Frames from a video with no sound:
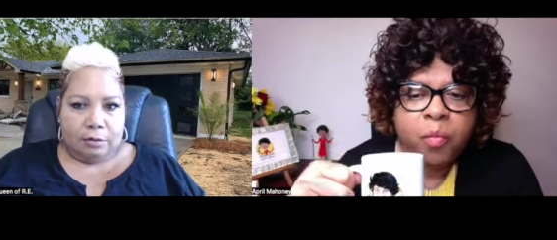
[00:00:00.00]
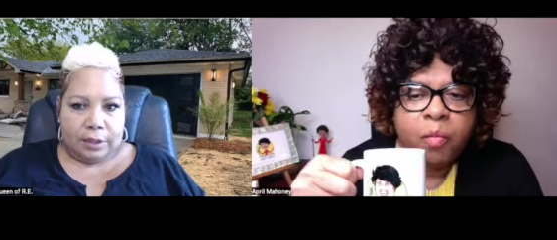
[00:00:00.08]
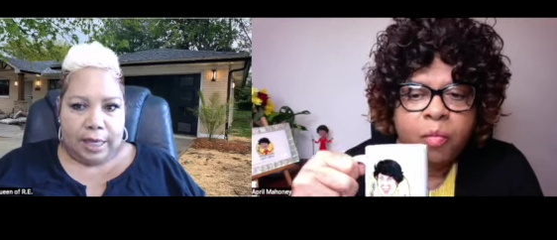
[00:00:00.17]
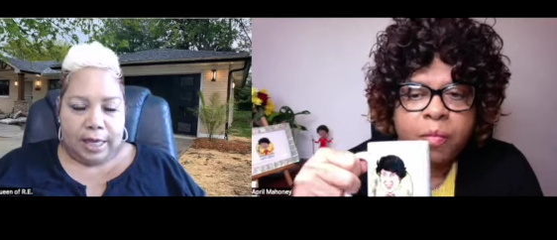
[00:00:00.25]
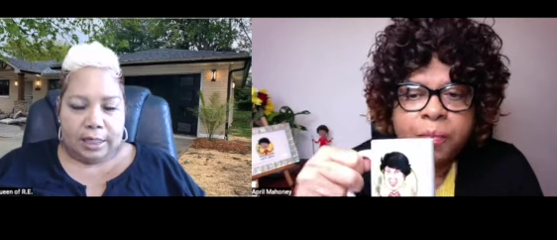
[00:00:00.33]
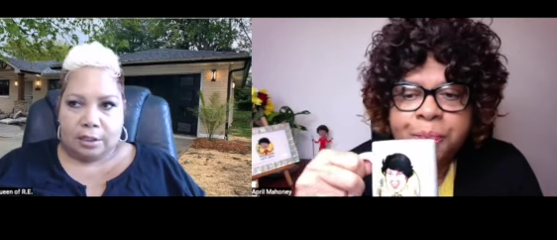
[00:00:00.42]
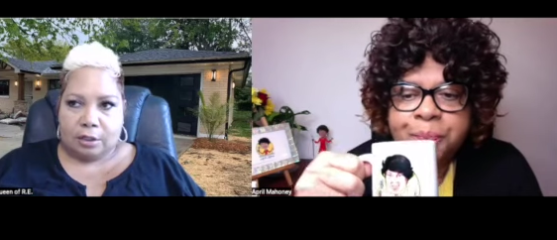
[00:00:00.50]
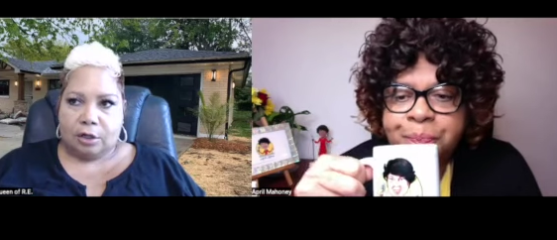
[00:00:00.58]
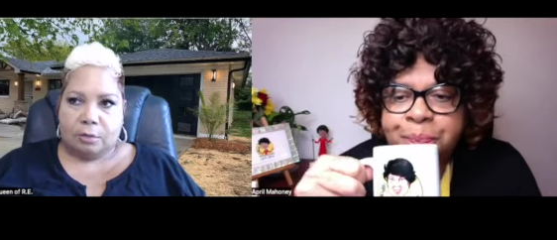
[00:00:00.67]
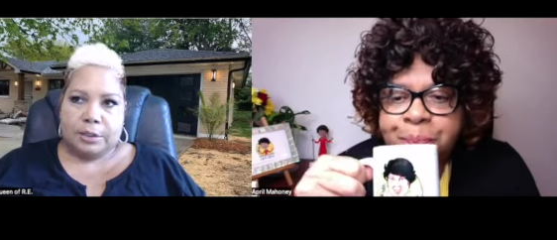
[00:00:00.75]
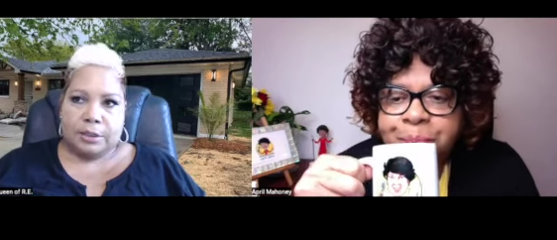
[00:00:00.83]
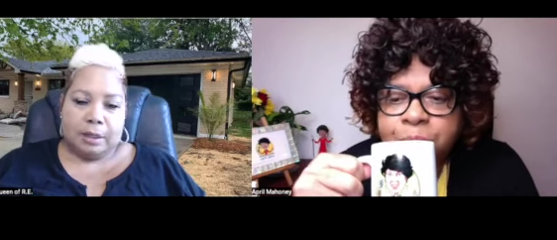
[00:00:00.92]
Speaker 1: thing? Is it going
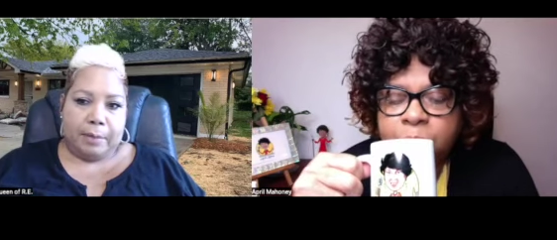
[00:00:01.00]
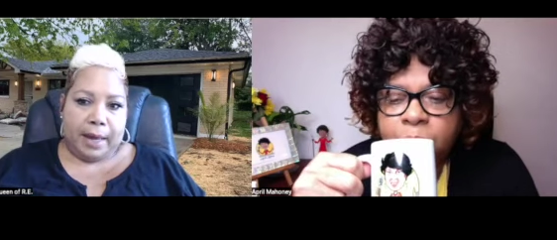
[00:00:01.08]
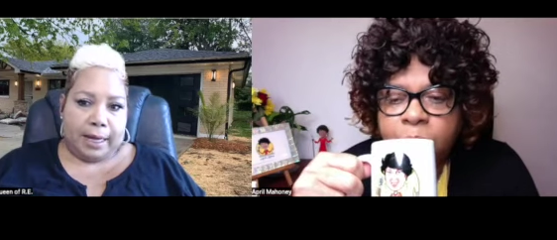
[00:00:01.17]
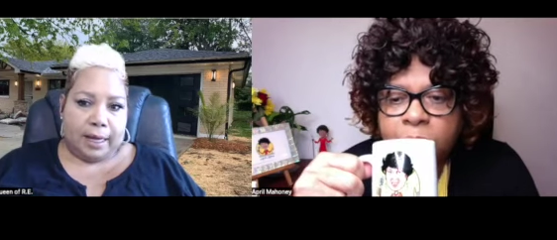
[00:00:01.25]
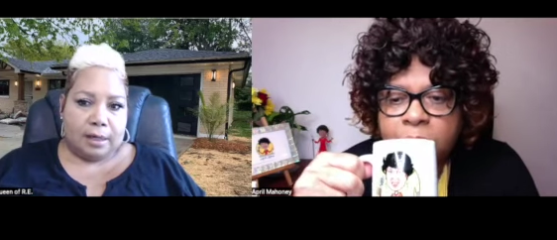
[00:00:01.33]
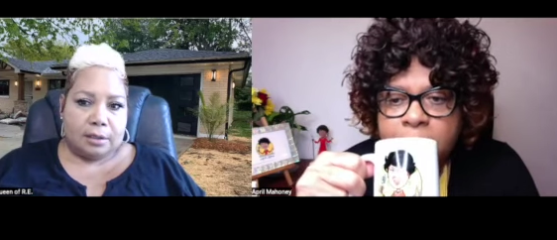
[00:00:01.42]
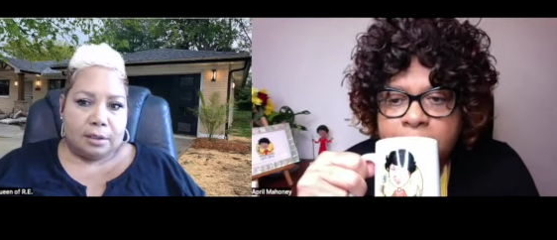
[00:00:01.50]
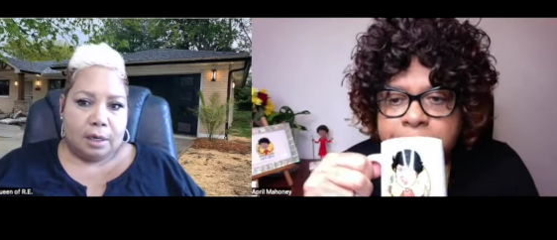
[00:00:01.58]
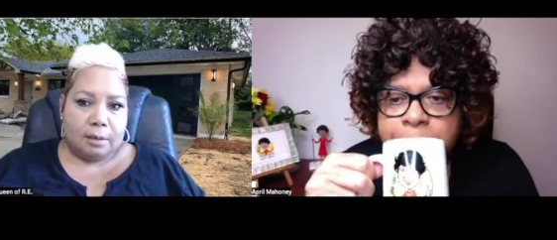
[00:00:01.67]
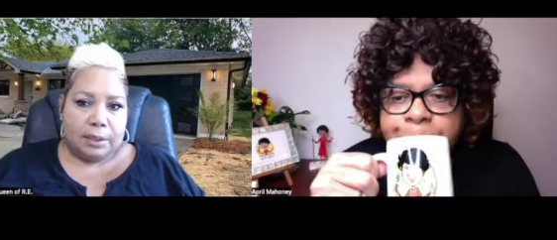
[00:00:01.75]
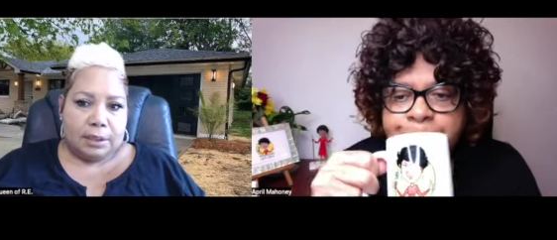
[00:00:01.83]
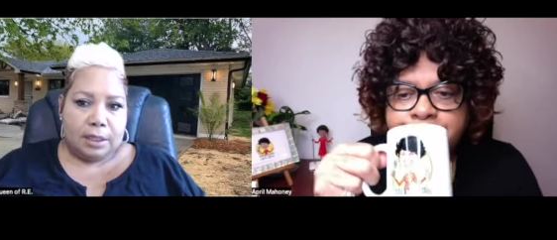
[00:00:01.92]
to be somebody else
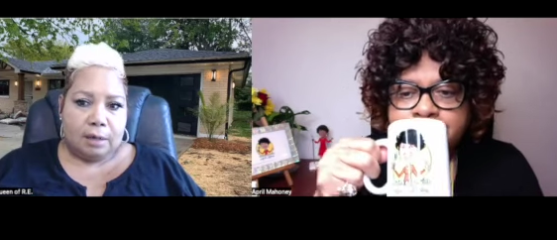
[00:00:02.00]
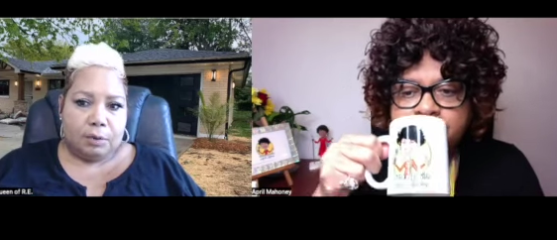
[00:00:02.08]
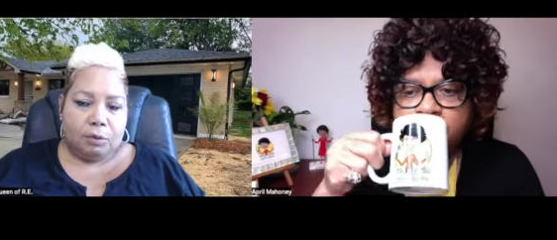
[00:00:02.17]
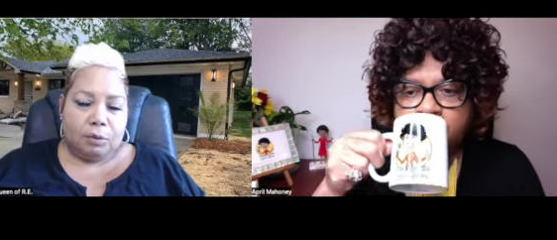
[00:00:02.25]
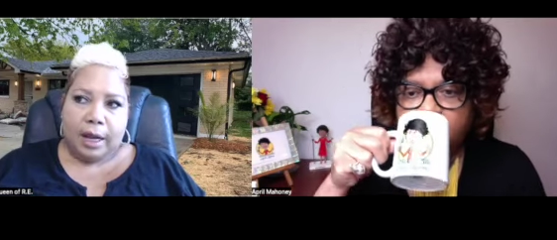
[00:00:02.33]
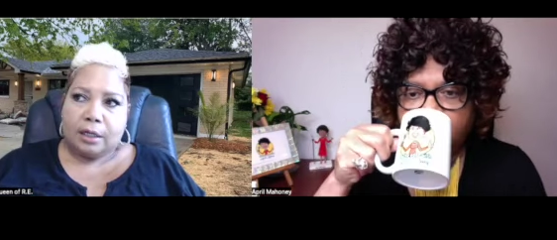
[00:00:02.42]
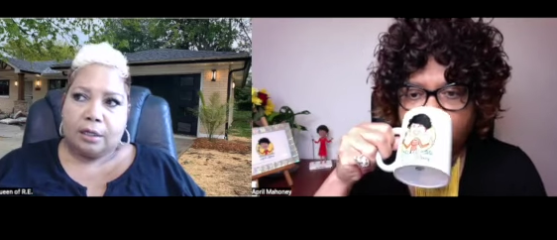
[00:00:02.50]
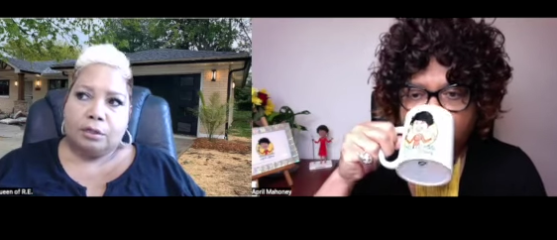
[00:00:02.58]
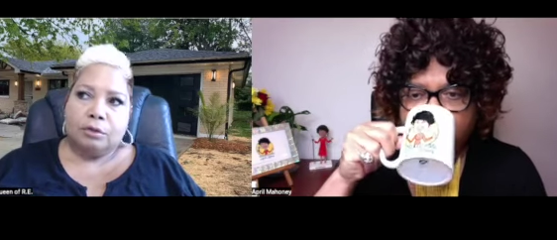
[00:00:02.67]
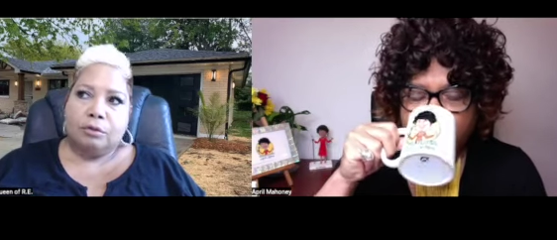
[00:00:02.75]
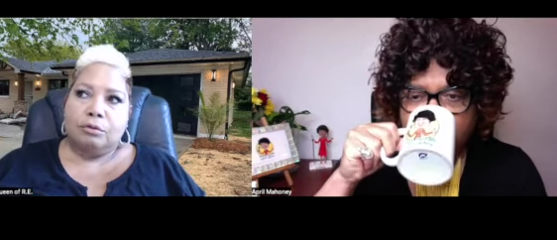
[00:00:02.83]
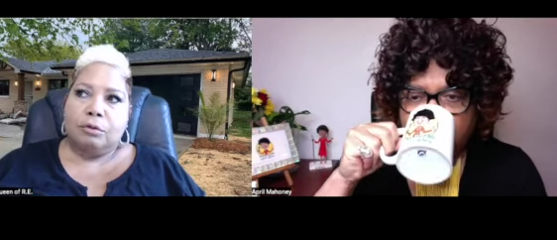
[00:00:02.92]
coming and tell me what I could
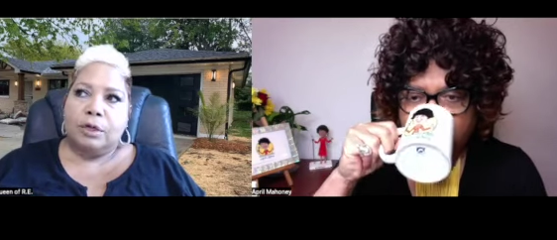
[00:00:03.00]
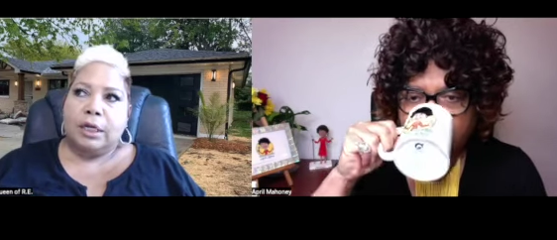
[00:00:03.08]
do?